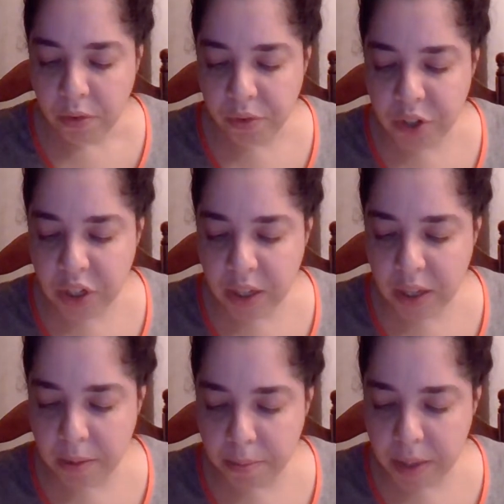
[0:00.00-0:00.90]

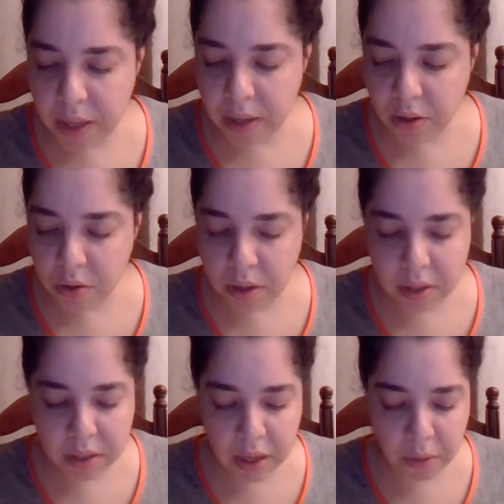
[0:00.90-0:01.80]
Frigidity may
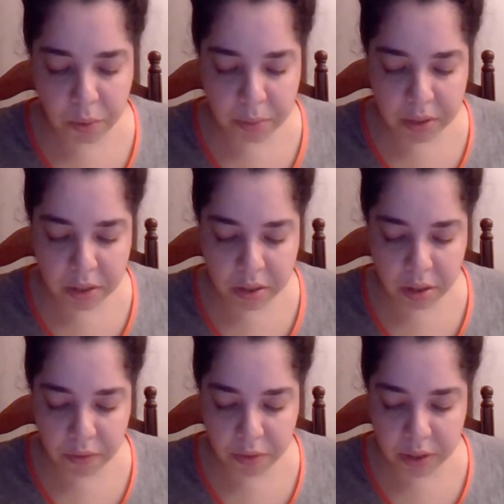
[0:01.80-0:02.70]
cause a woman to
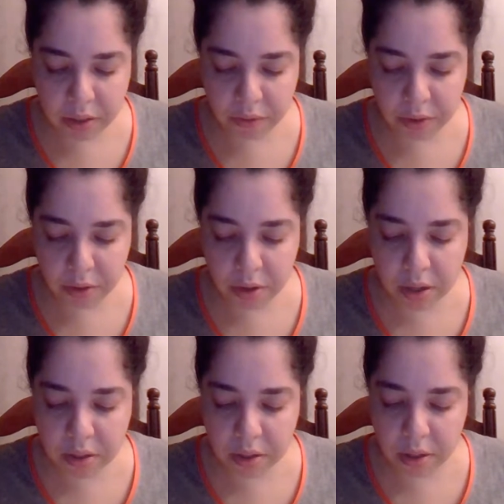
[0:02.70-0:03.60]
suffer a severe
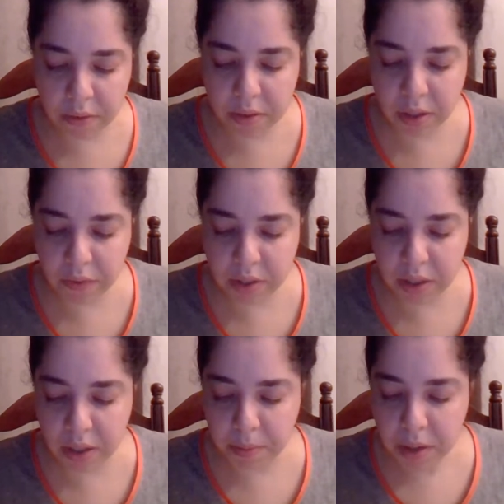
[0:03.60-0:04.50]
loss of
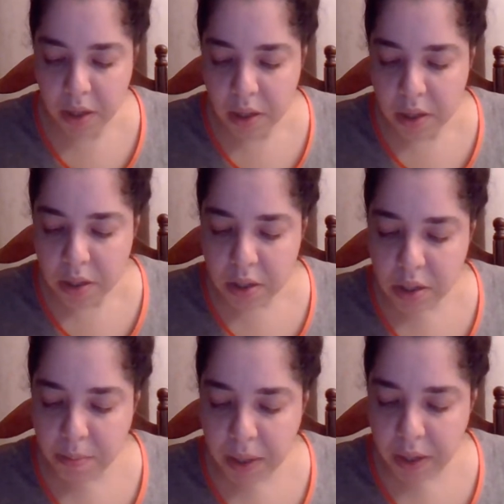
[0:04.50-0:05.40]
self-esteem. She
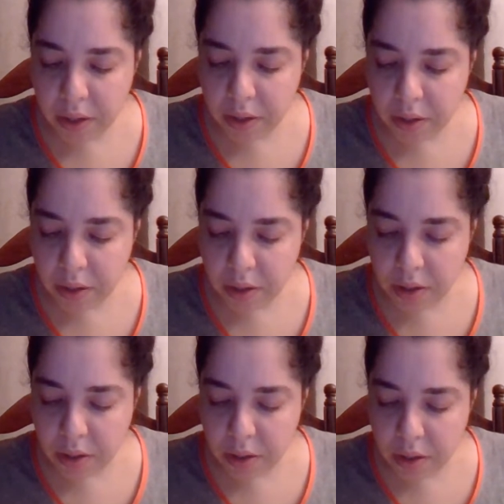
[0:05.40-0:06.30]
is
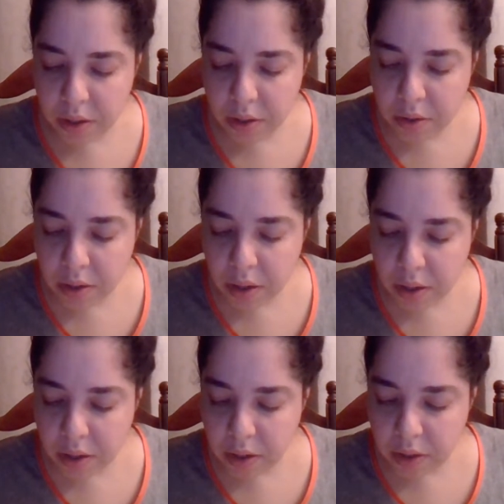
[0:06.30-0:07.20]

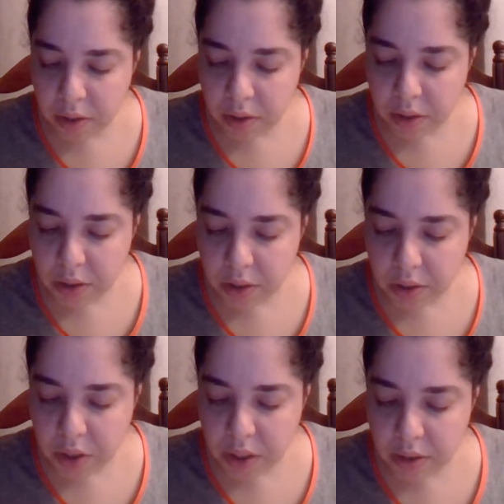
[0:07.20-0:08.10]
not
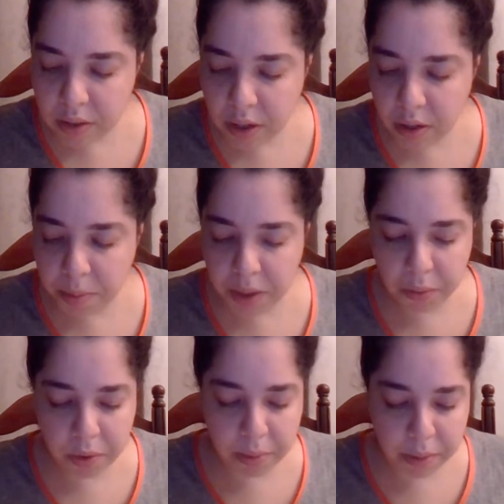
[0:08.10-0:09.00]
a complete
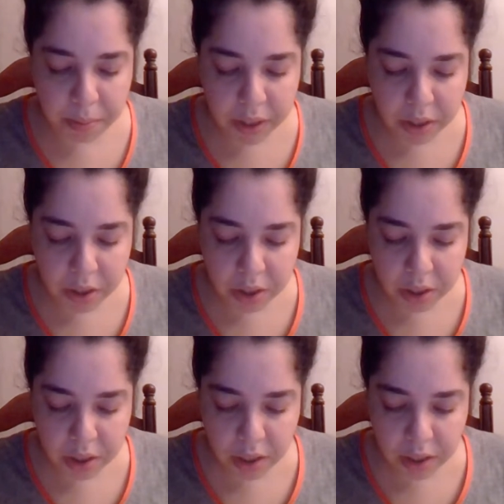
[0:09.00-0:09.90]
woman because
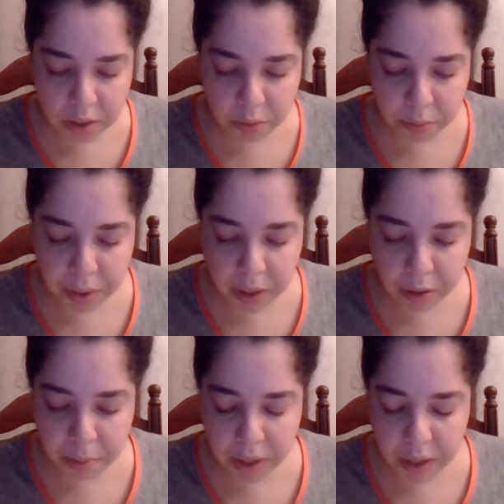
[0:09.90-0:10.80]
she is
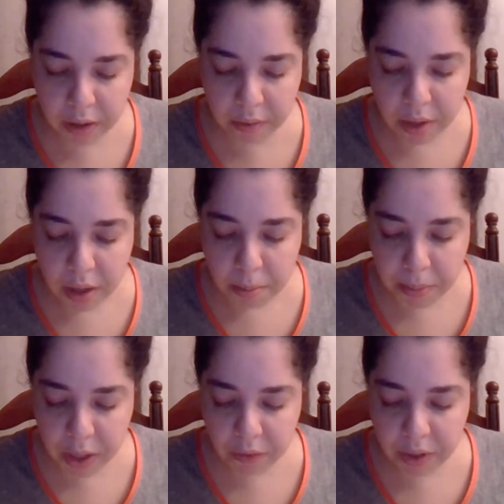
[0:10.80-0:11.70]
repelled by
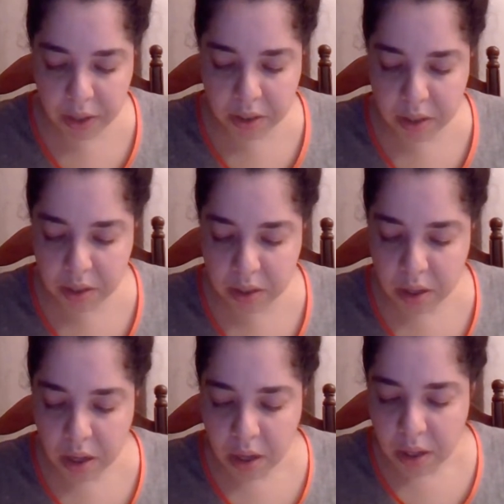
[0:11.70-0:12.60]
male advances,
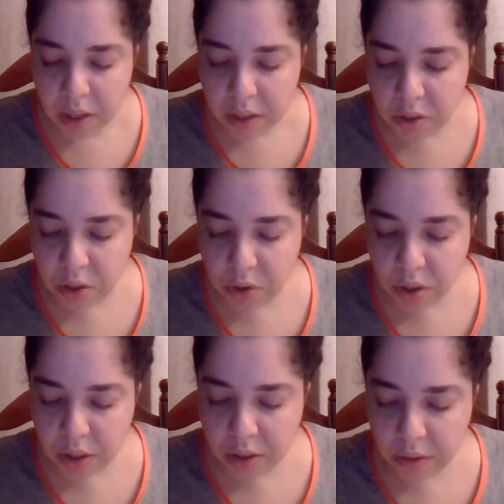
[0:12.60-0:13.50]
is
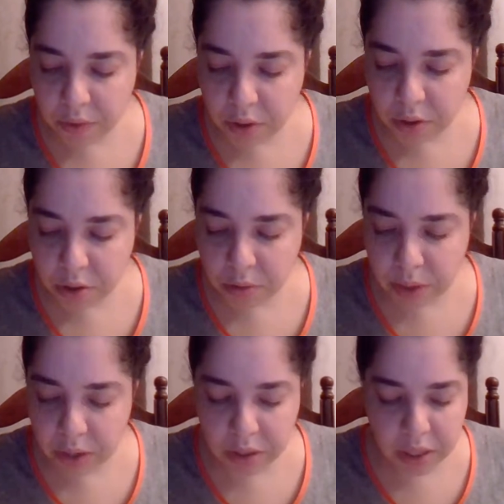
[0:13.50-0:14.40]
usually difficult to
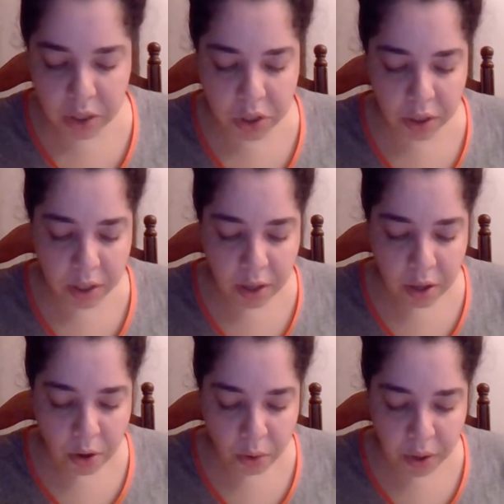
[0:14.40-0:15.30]
arouse sexually,
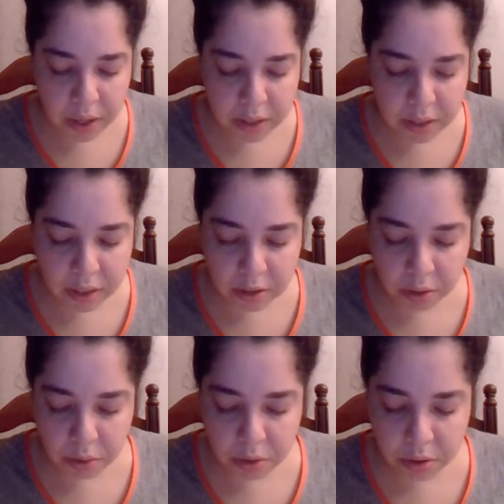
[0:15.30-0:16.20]
or has
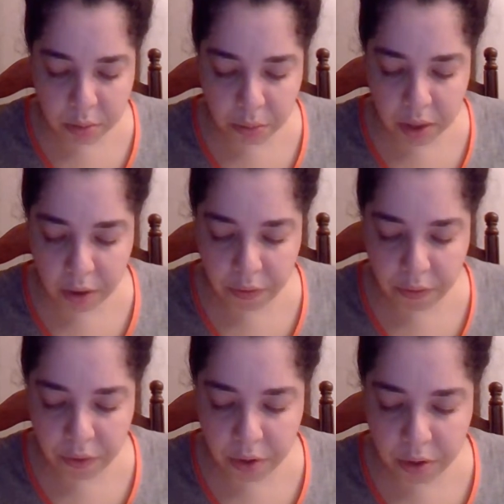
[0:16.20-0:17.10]
intercourse without
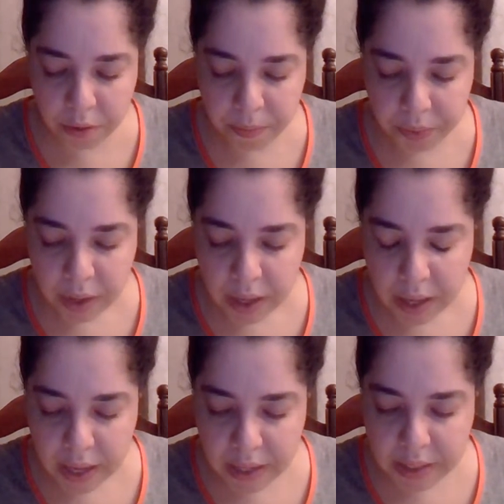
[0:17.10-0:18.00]
full
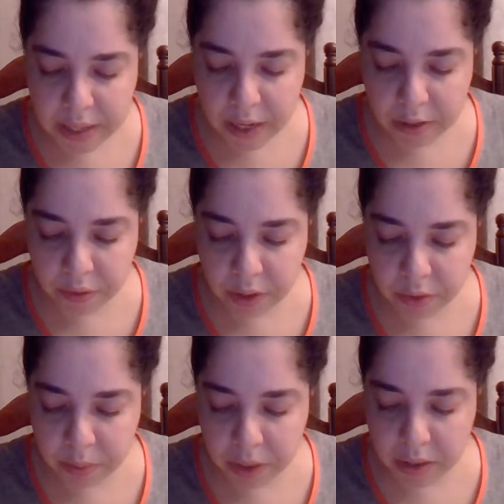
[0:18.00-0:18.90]
and satisfying
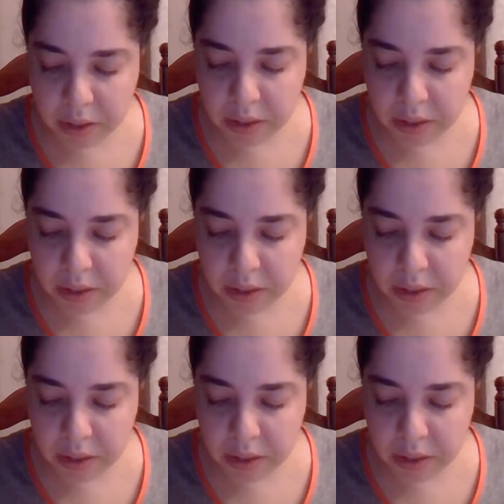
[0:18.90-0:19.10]
response.